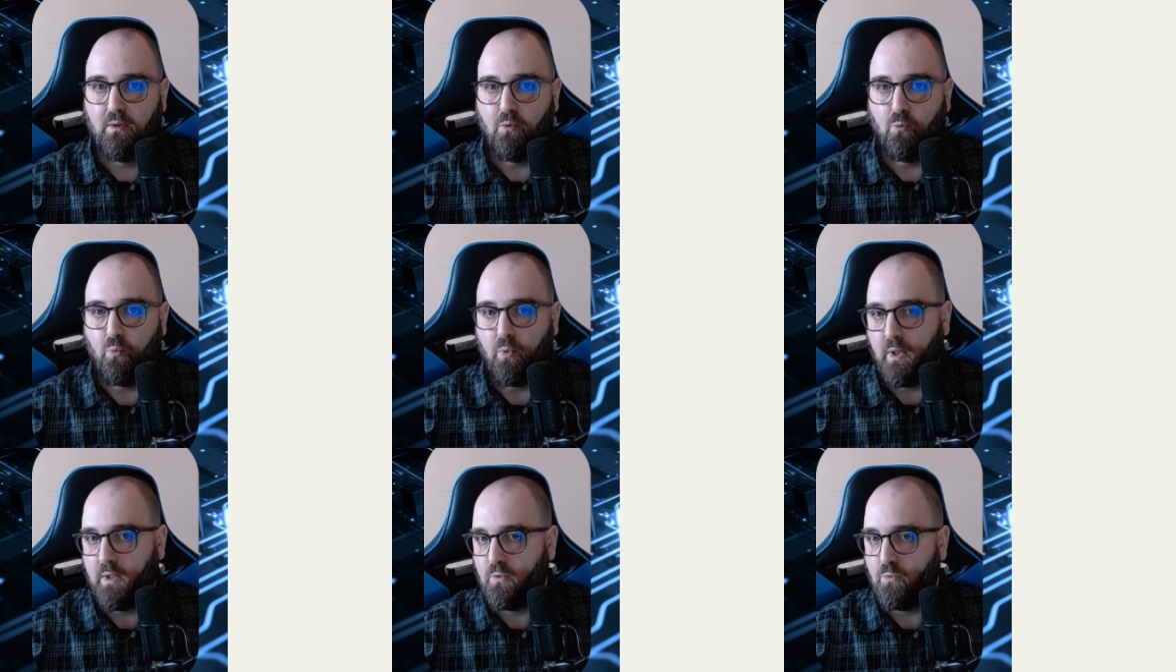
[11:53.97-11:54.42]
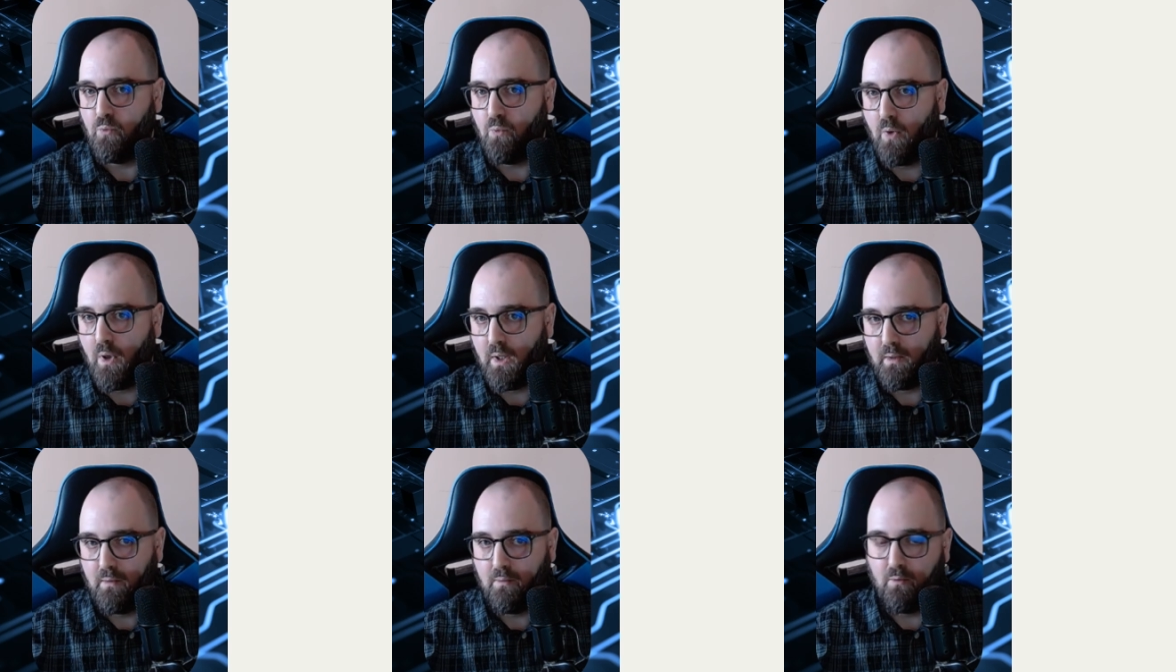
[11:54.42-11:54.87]

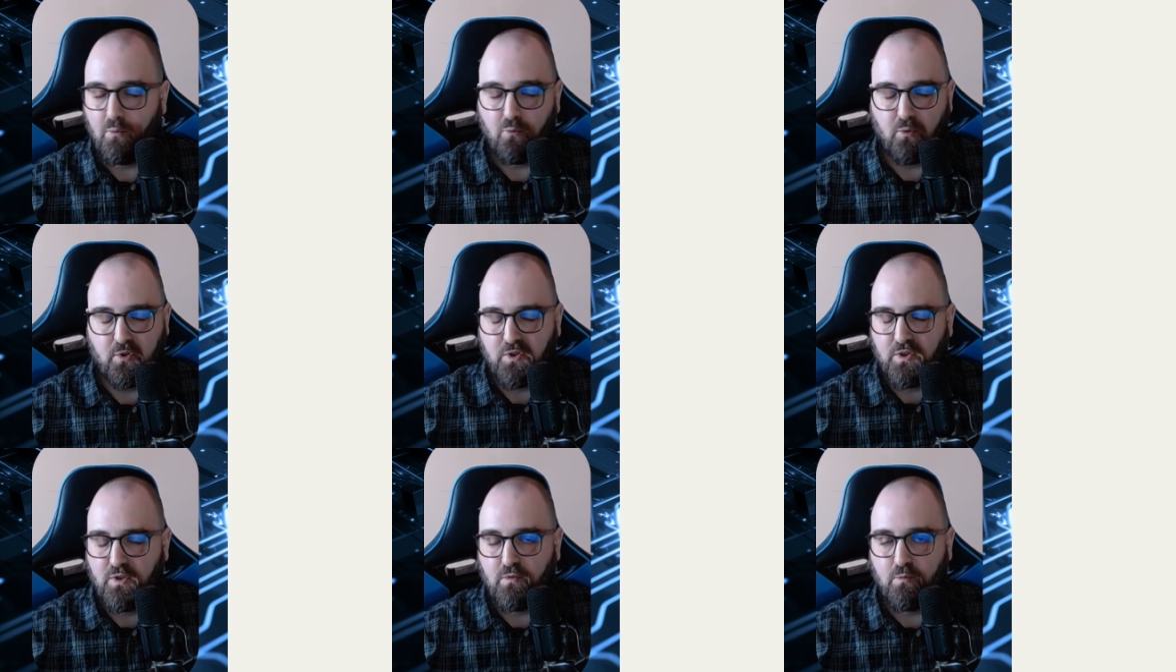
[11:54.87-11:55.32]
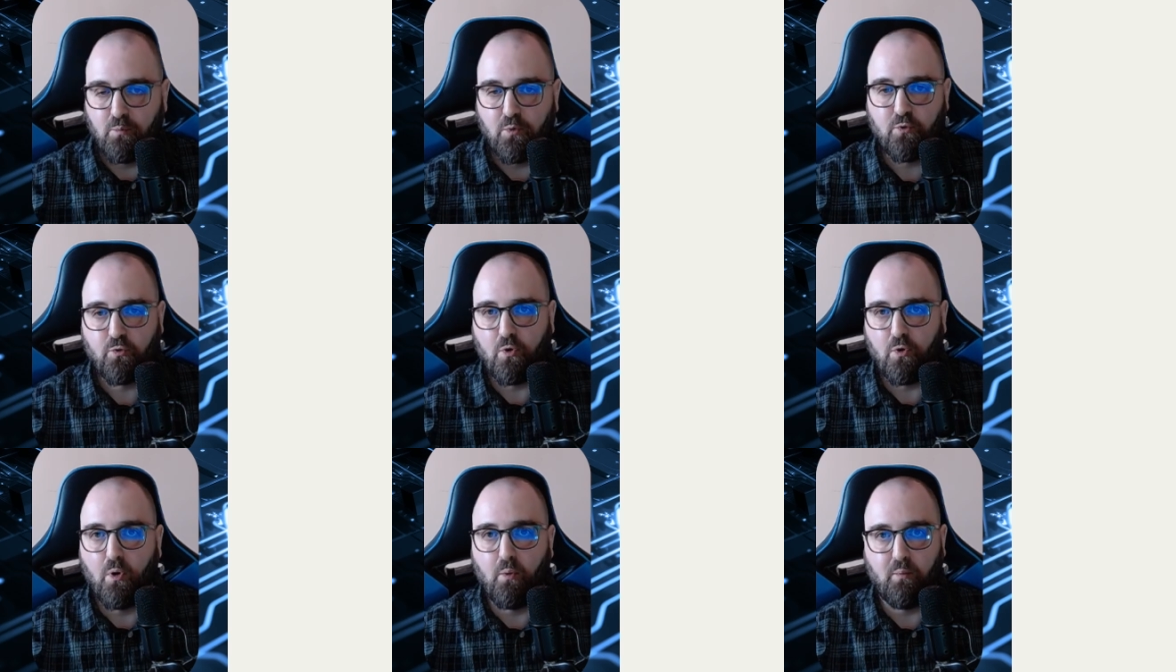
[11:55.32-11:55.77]
one-to-one, which is
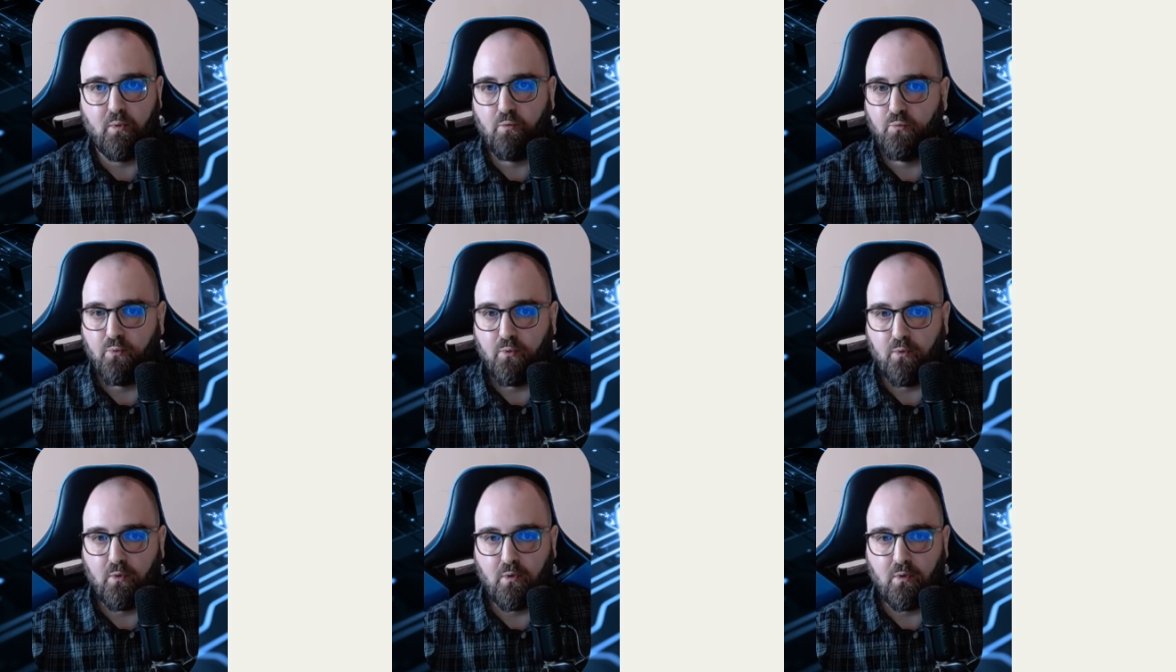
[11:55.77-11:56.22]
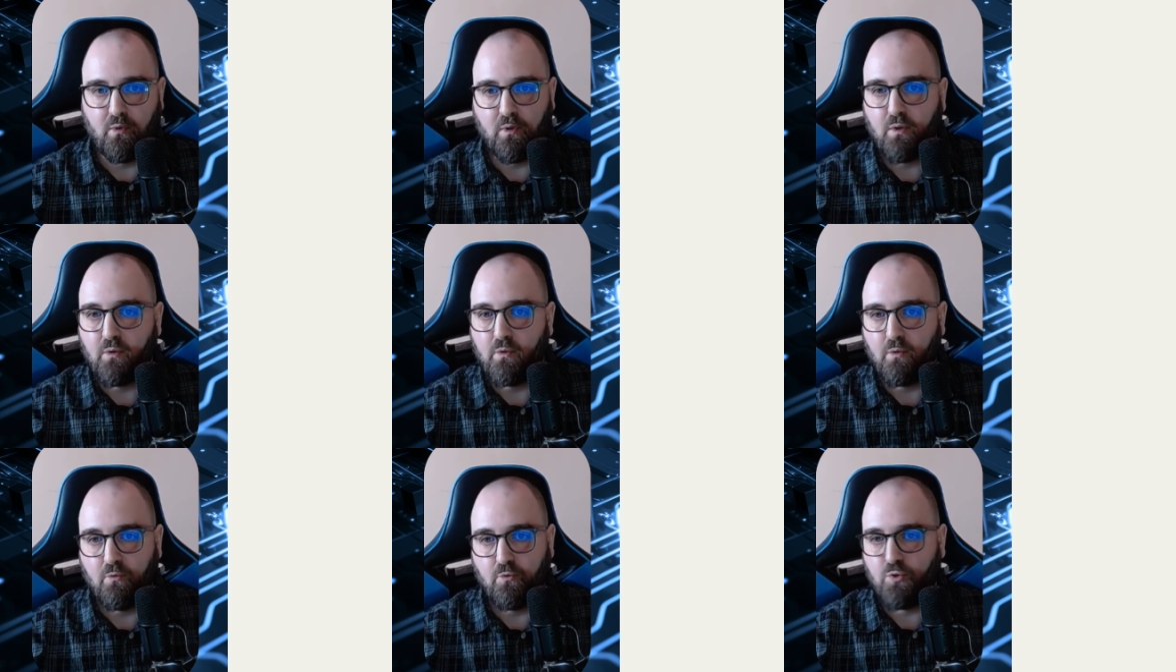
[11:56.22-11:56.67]
most common for,
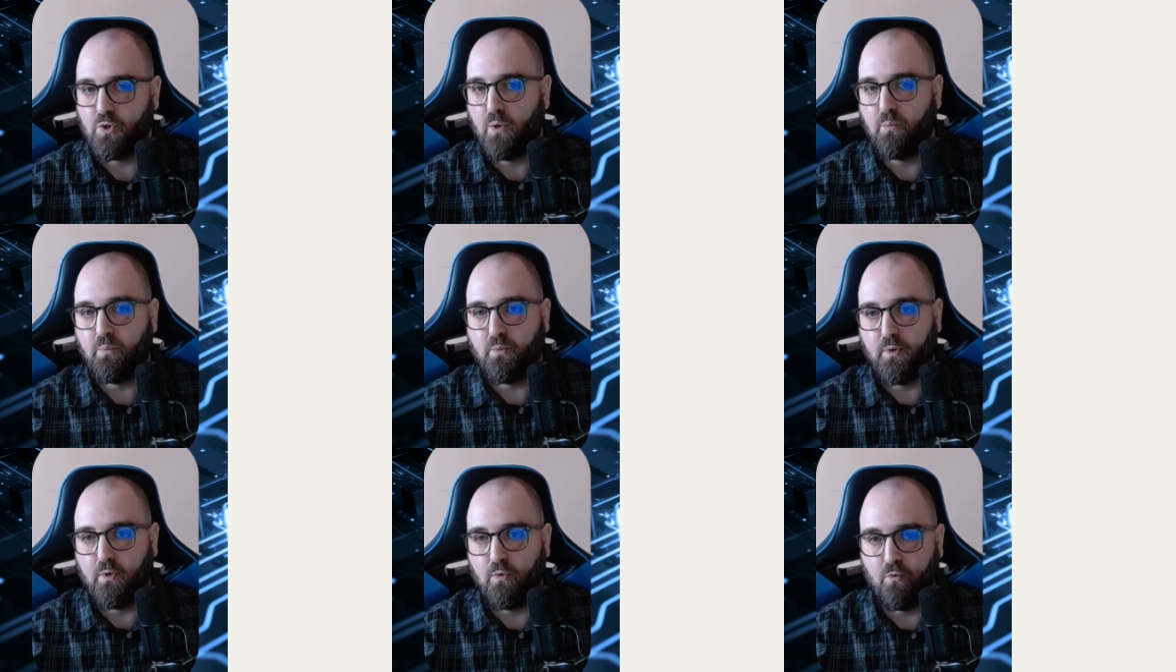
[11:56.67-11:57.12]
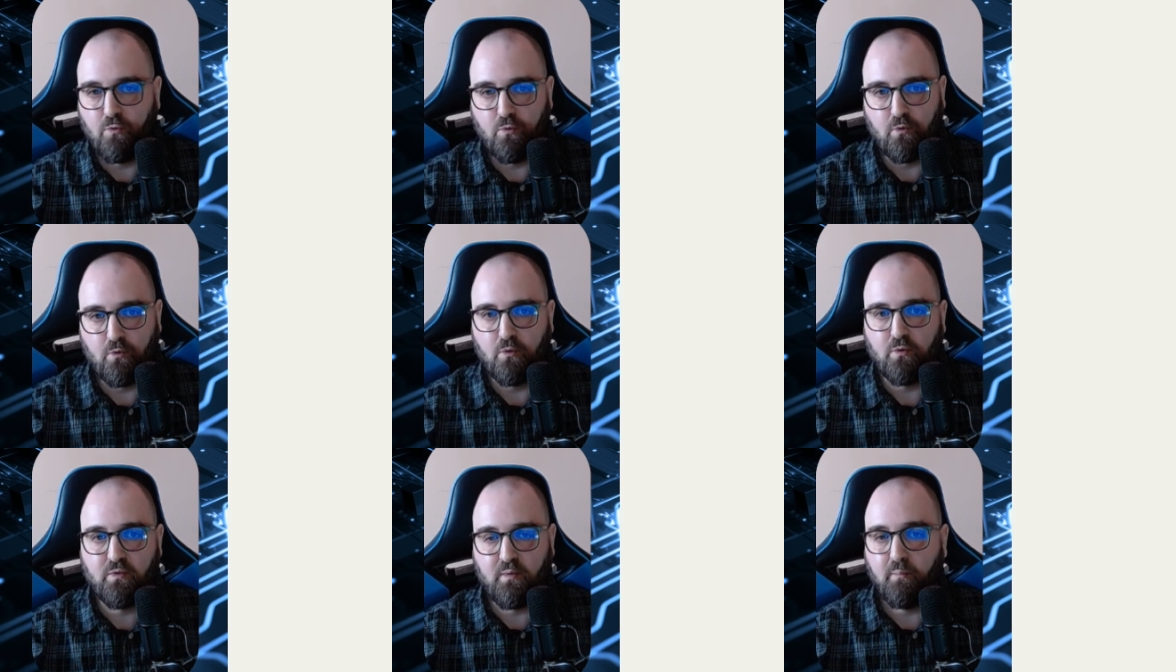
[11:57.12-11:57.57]
you know, job queues
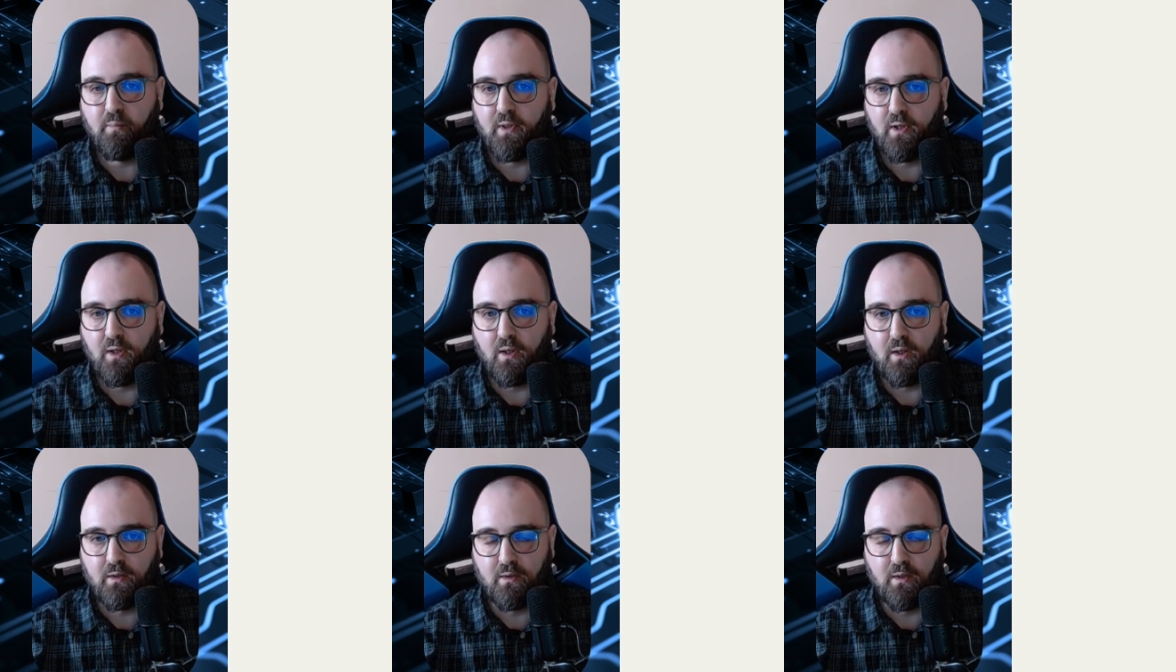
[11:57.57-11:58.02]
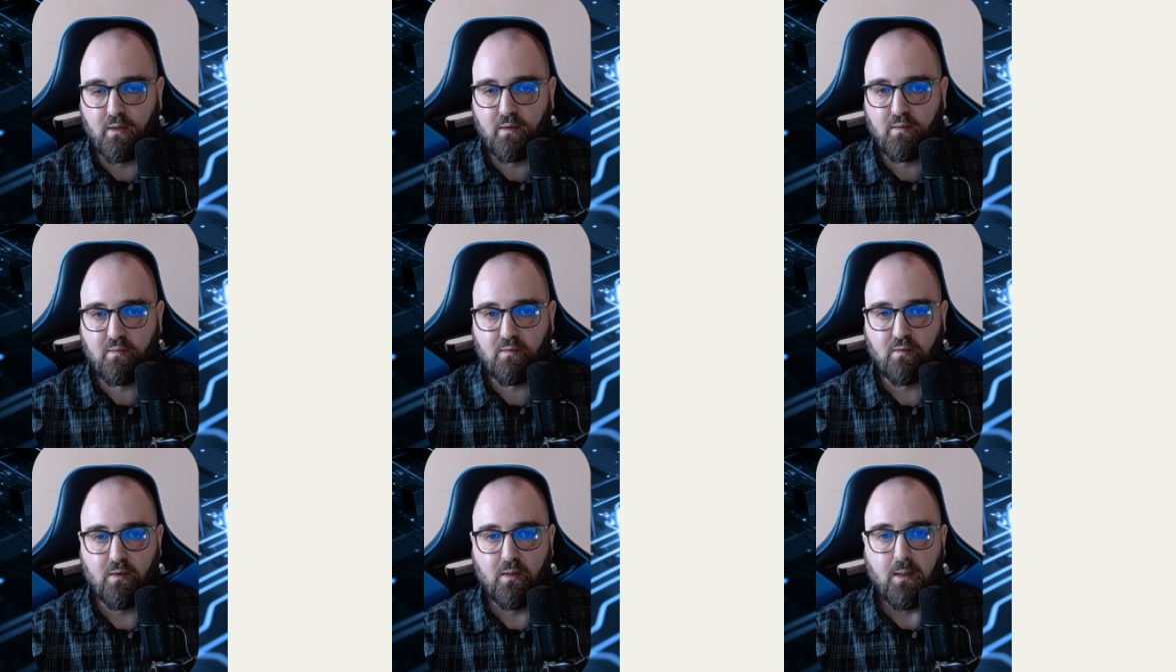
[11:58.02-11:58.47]
or something like
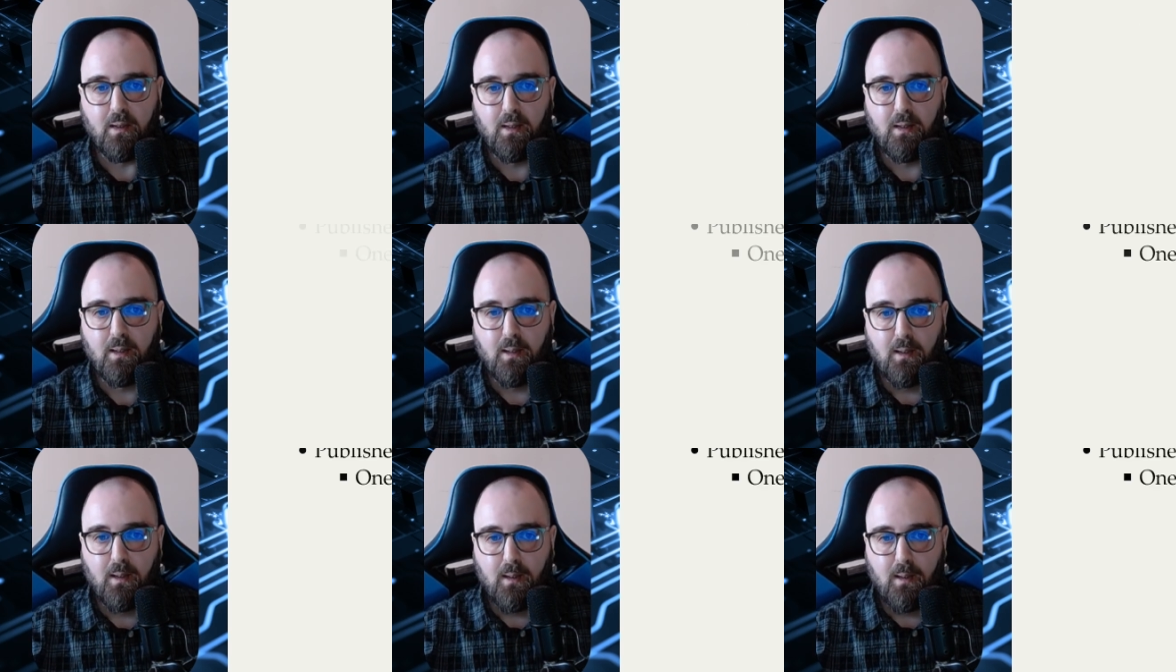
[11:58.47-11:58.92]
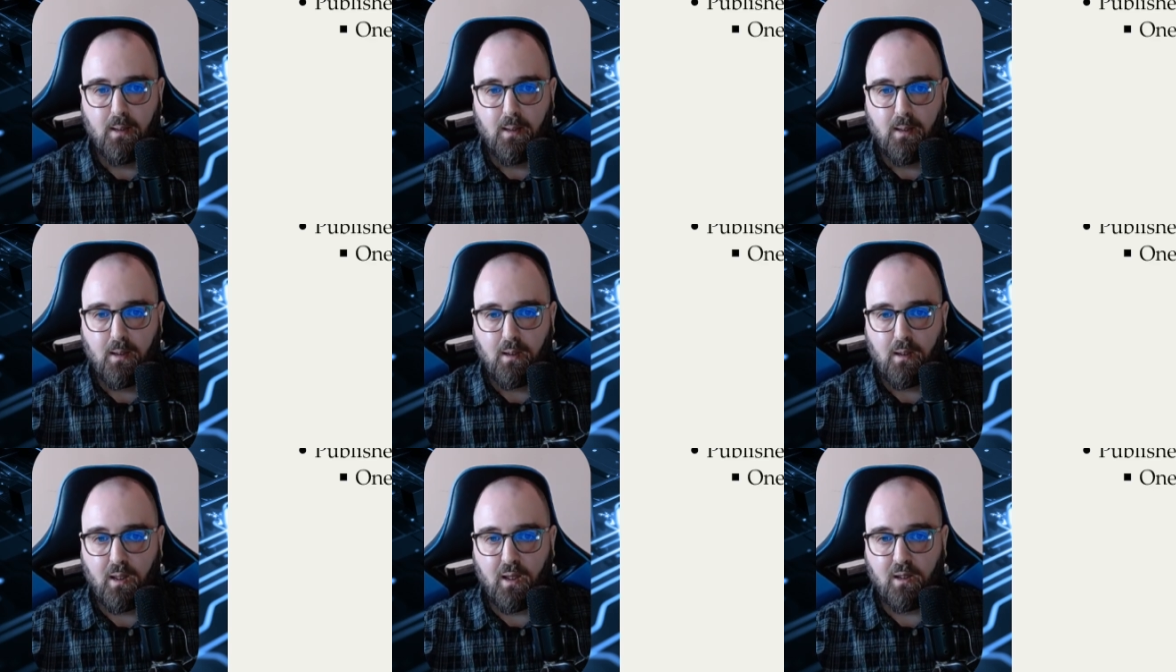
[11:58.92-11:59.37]
that,
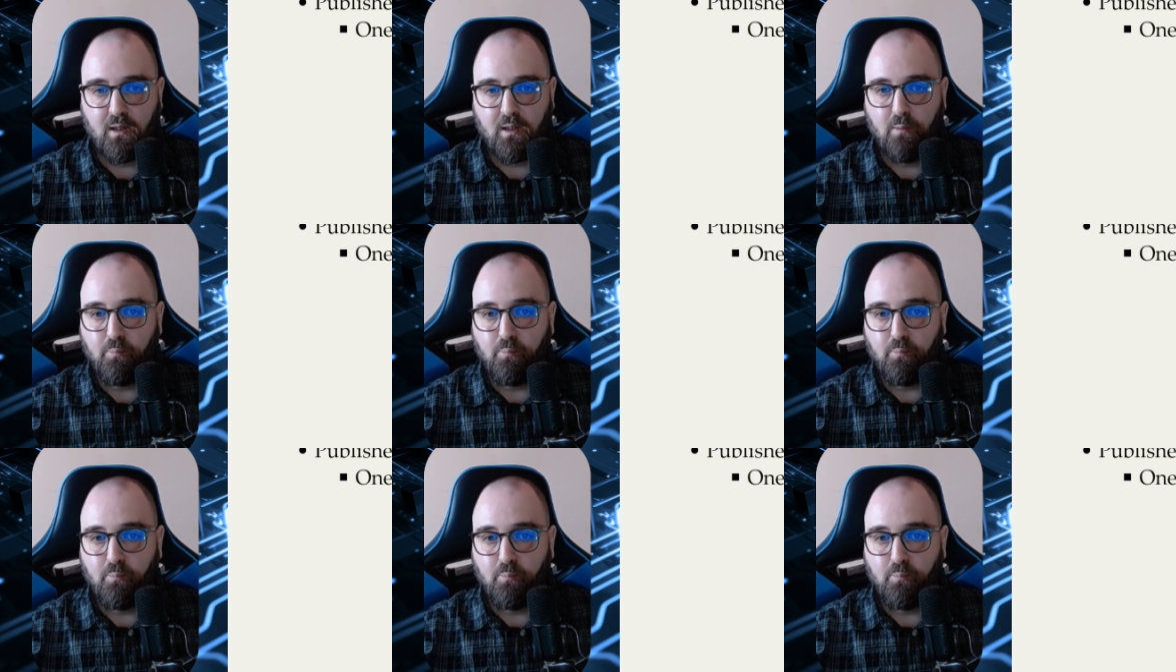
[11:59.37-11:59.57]
and the